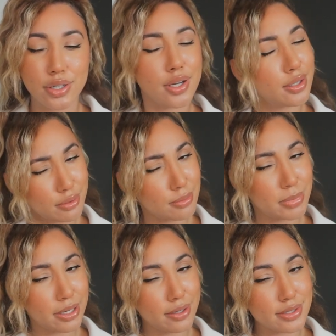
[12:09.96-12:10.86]
are you
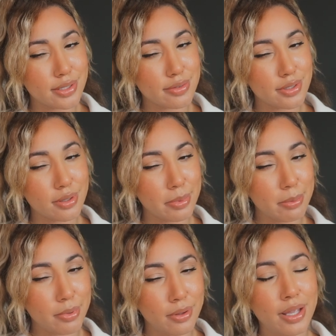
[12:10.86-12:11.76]
comparing yourself to other
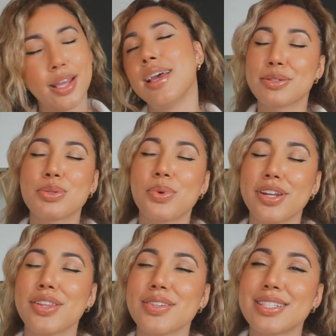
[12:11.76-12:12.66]
people? So it's one
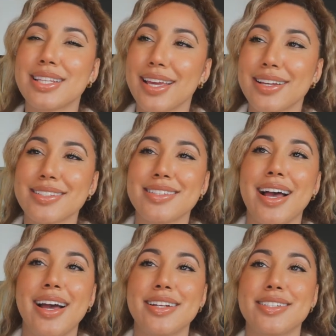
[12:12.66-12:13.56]
of those things
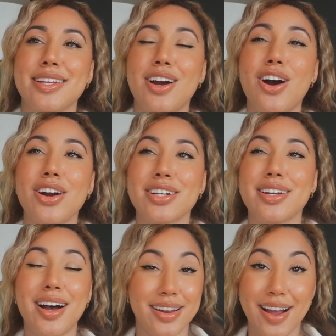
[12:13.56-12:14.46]
that are
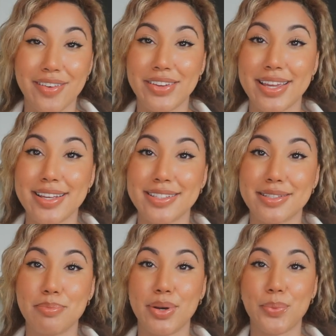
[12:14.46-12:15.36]
not
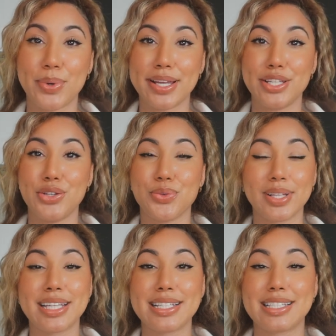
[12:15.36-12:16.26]
obvious, but when you
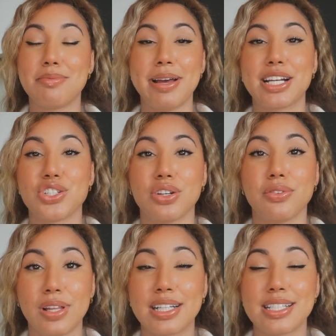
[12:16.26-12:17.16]
really sit back to
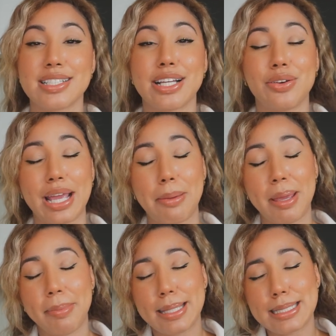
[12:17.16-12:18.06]
reflect, it's like, okay,
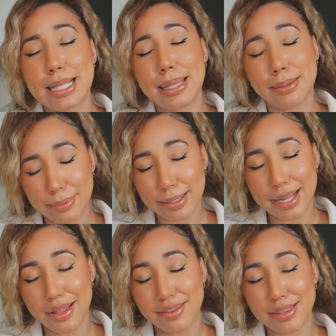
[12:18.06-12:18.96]
maybe this is a little
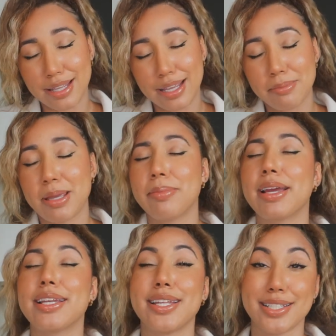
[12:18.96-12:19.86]
unhealthy. Maybe
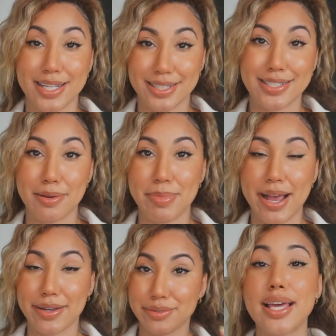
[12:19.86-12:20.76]
I need to take a step
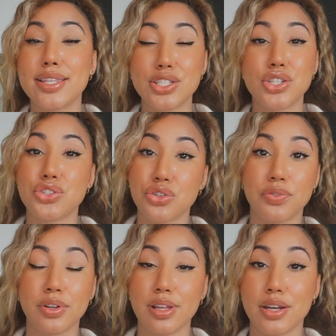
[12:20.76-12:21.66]
back. And this is true
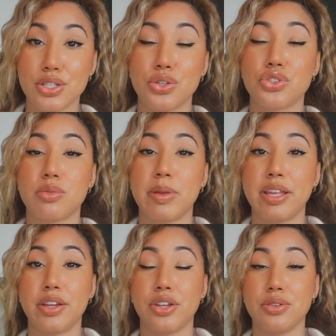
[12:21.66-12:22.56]
for a lot of social
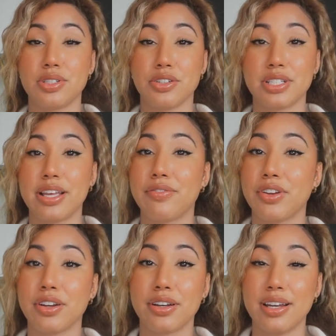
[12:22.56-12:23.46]
media users. If
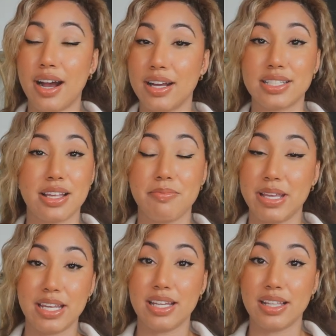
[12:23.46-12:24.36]
you're not
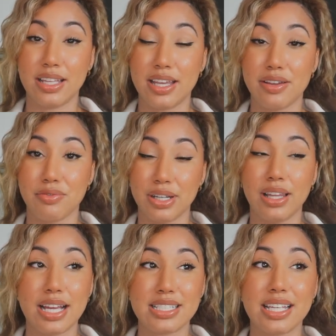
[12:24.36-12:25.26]
immediately
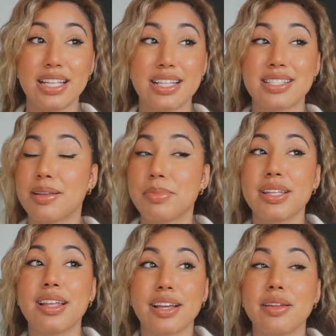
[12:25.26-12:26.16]
realizing, there's
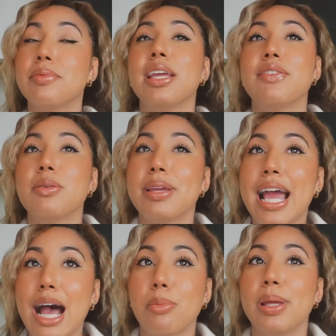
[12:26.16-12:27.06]
something that could even be
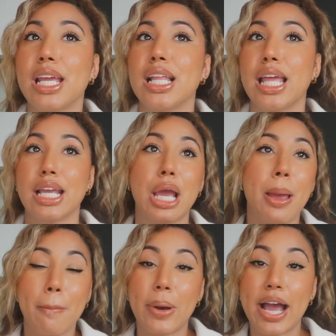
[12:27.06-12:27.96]
happening like
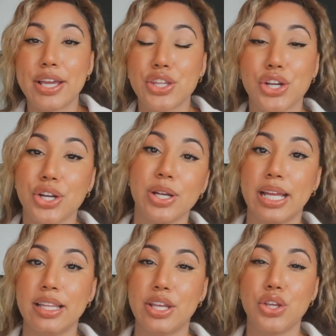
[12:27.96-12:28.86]
behind the
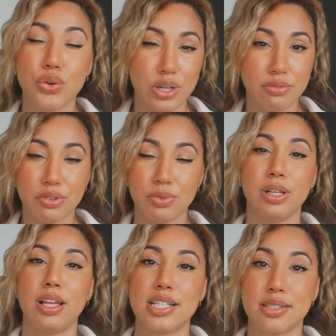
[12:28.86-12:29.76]
curtain that you don't even
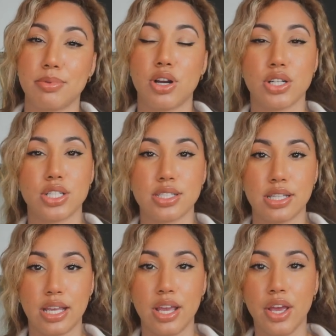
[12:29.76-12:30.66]
realize
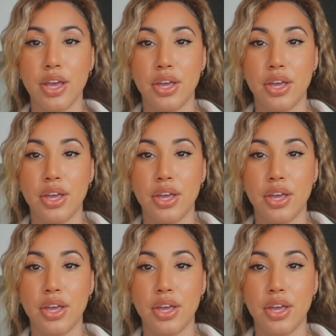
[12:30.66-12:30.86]
subconsciously.